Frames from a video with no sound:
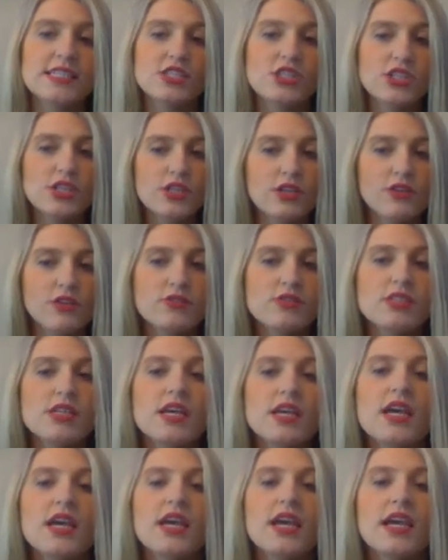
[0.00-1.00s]
use,
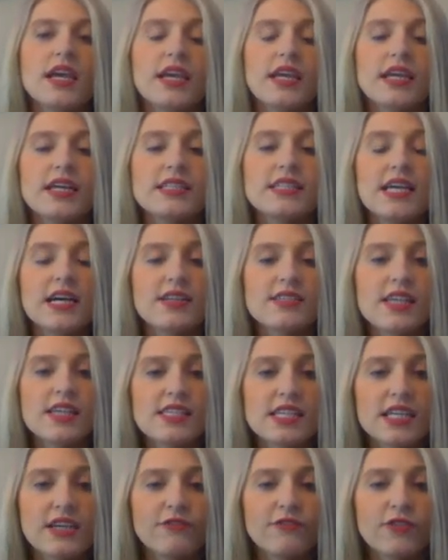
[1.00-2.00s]
it tells
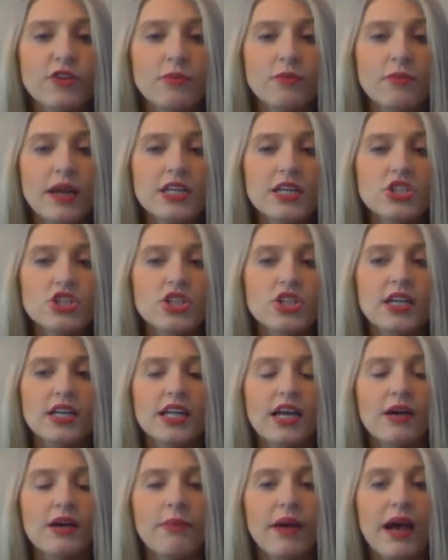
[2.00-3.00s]
us information
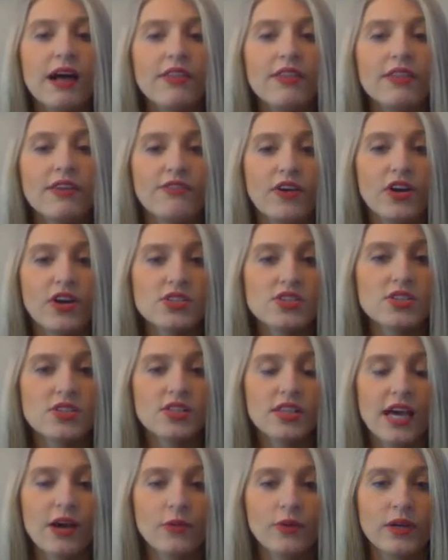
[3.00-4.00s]
about the fossil
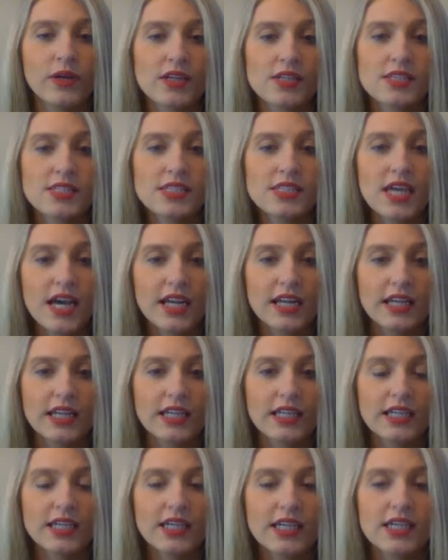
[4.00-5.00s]
that we are
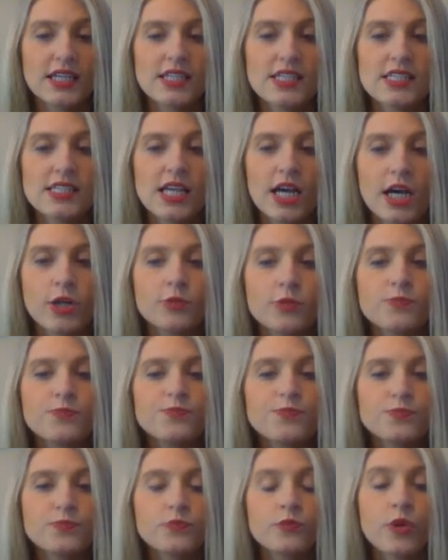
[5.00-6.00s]
studying. So
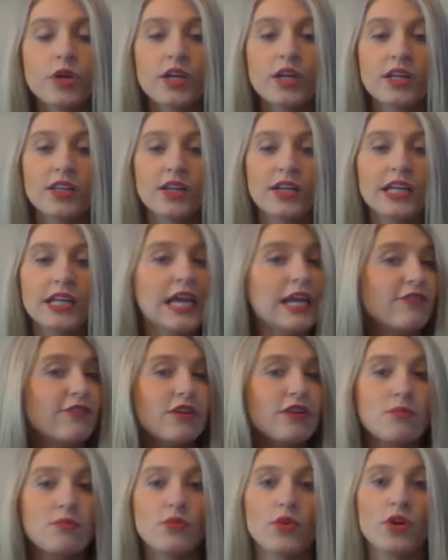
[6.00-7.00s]
we're going to learn
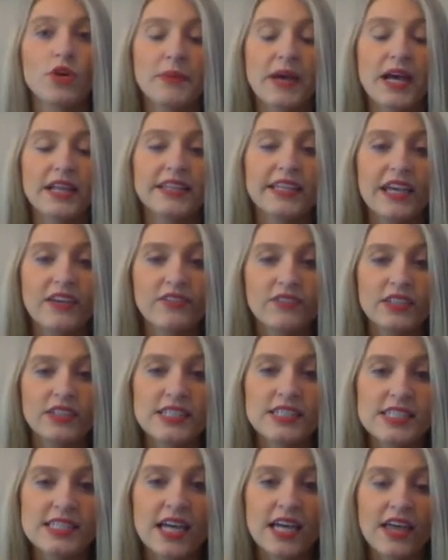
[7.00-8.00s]
even more about the
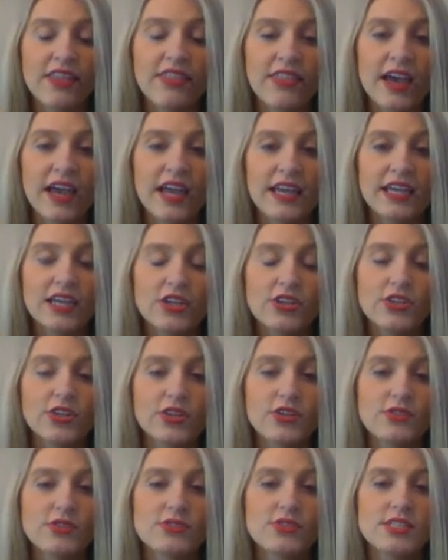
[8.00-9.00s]
evidence that they
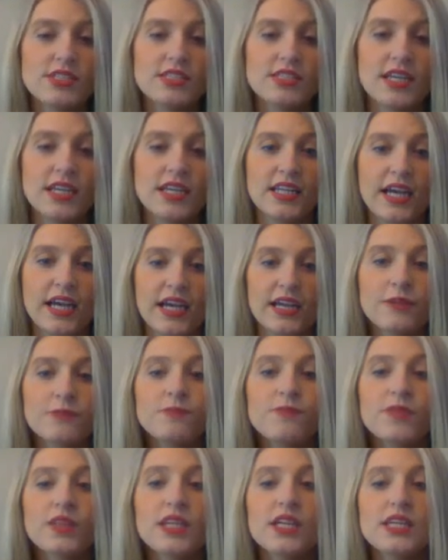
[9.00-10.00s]
use today.
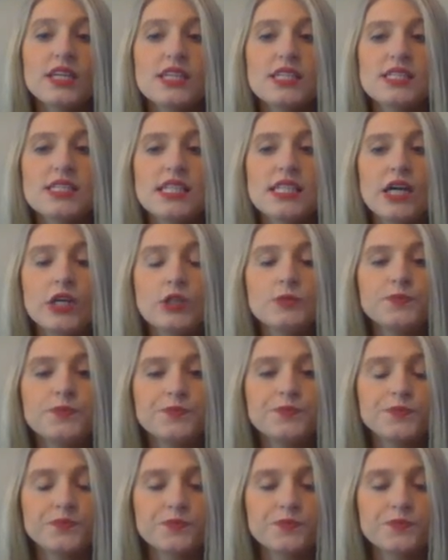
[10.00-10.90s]
So